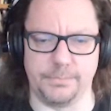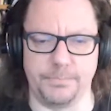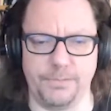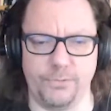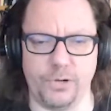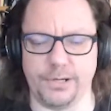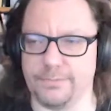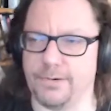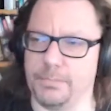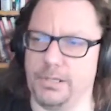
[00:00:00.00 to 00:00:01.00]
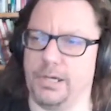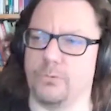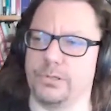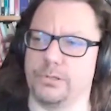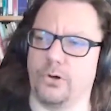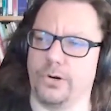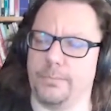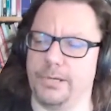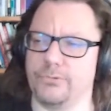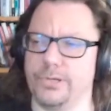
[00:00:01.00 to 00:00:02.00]
If you are not familiar with DORA
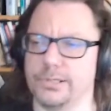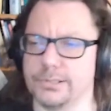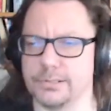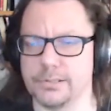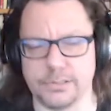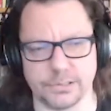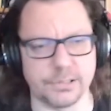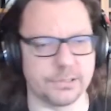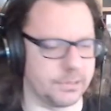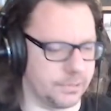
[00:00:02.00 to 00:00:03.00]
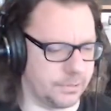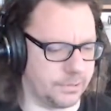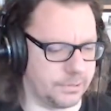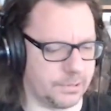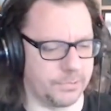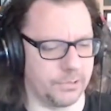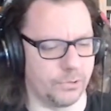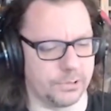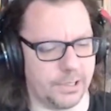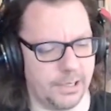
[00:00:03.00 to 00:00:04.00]
metrics, this is something
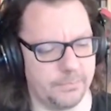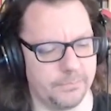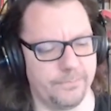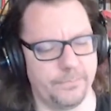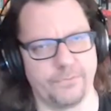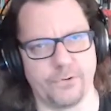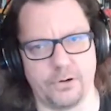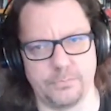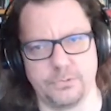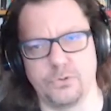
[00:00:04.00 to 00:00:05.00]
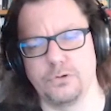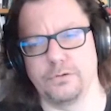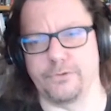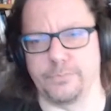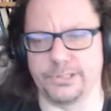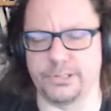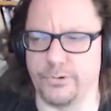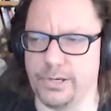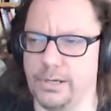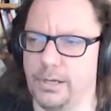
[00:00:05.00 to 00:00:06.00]
what came from Google, from
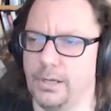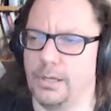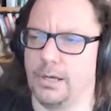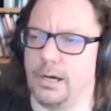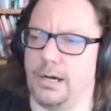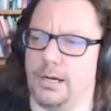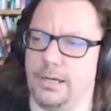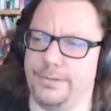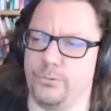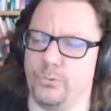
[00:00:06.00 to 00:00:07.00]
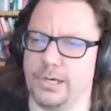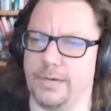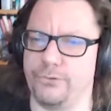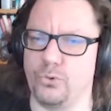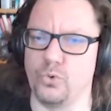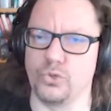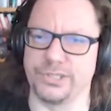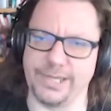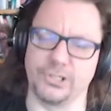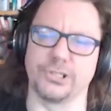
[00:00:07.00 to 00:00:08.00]
SRE, and we have two
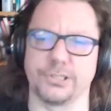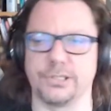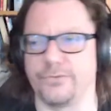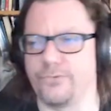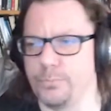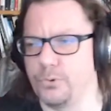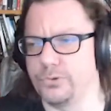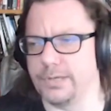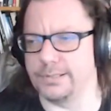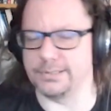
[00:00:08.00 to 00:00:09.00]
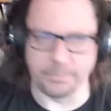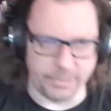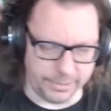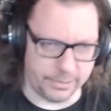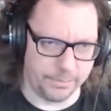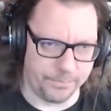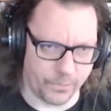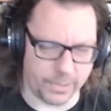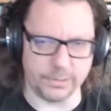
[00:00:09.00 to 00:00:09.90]
sections here: throughput and stability. Right.